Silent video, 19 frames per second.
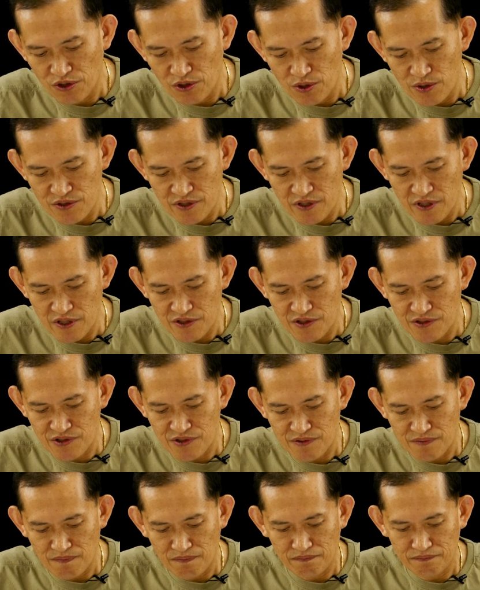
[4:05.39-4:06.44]
to use
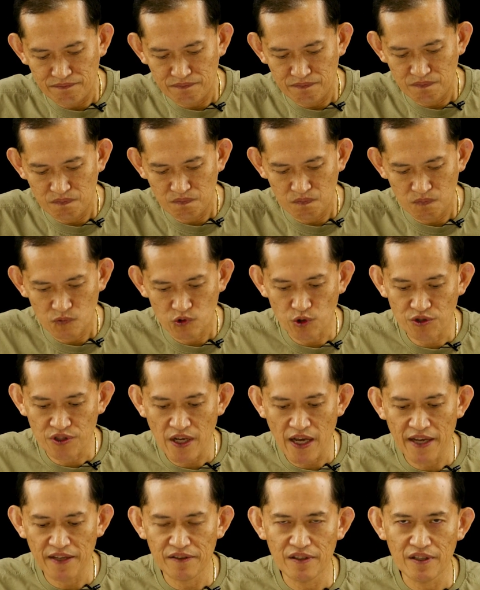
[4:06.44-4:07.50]
is to
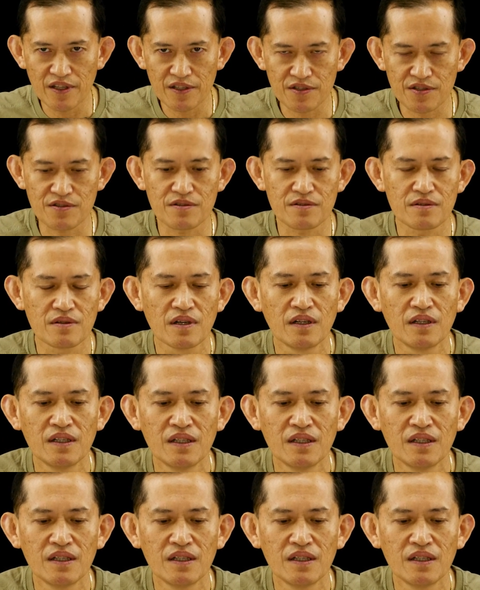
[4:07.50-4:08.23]
tighten this.